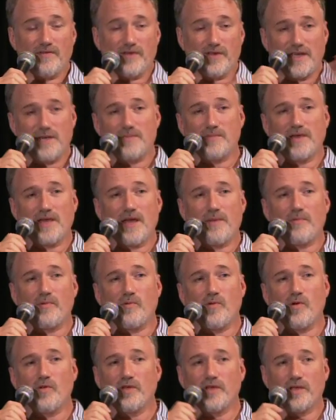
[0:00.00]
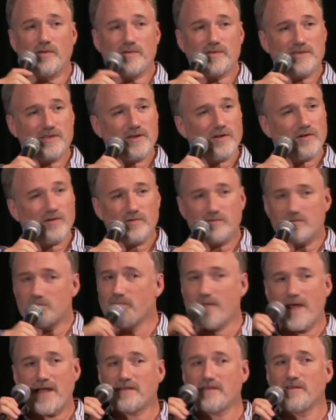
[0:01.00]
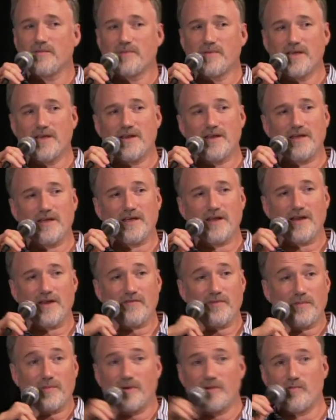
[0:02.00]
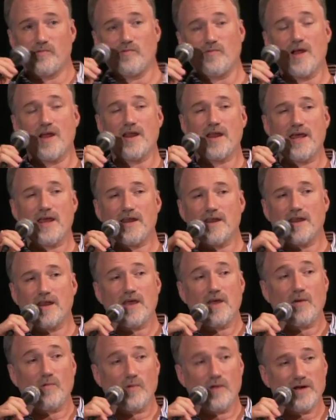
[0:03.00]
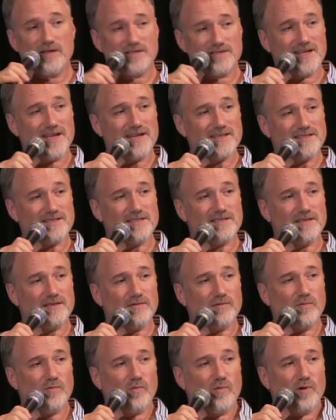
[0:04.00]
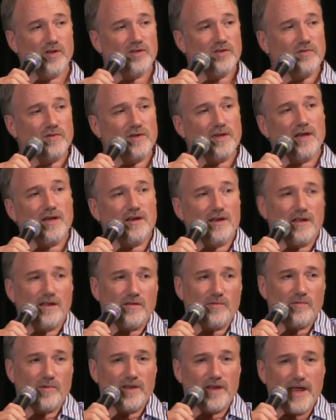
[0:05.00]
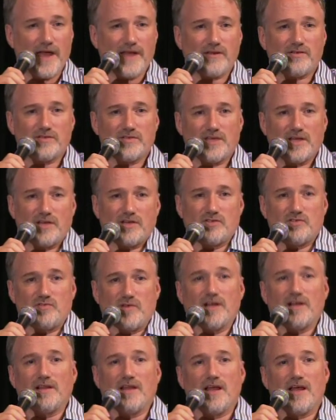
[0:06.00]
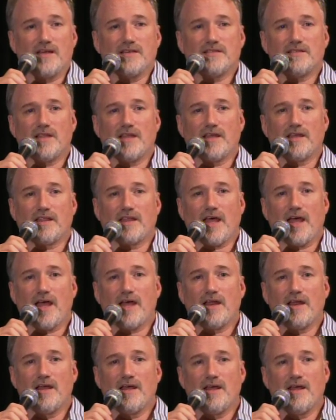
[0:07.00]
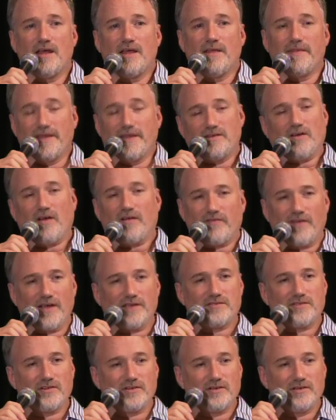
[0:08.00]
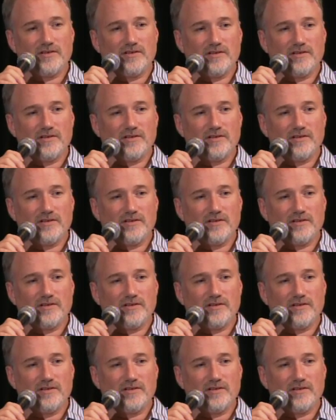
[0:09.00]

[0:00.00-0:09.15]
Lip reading: keep the camera rolling, it would go back to the beginning, and everybody would run. And what it does is that when actors get adrenalized like that, they talk faster.